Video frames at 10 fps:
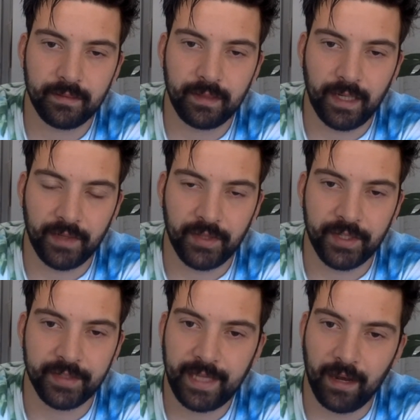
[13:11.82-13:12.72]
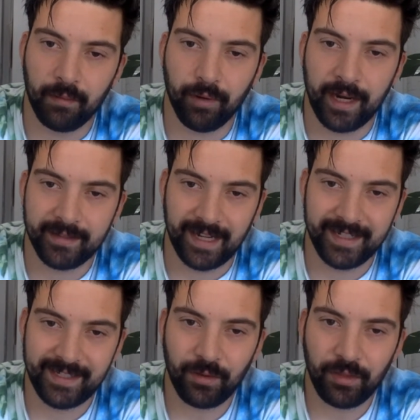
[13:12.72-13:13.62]
I got the discounted price. I
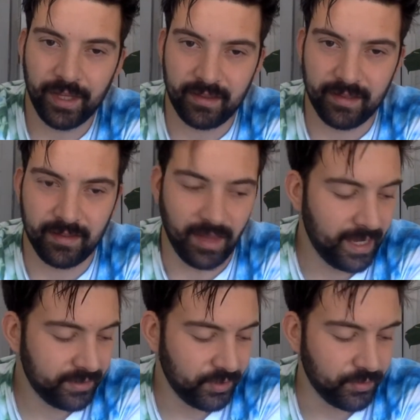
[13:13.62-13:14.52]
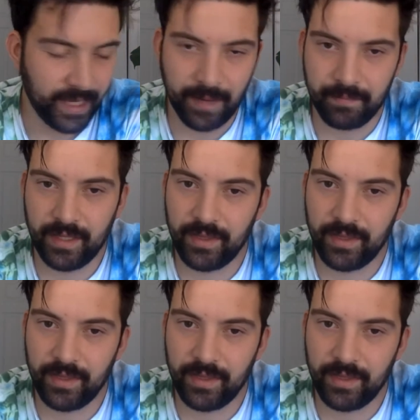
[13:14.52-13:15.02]
still think these last two games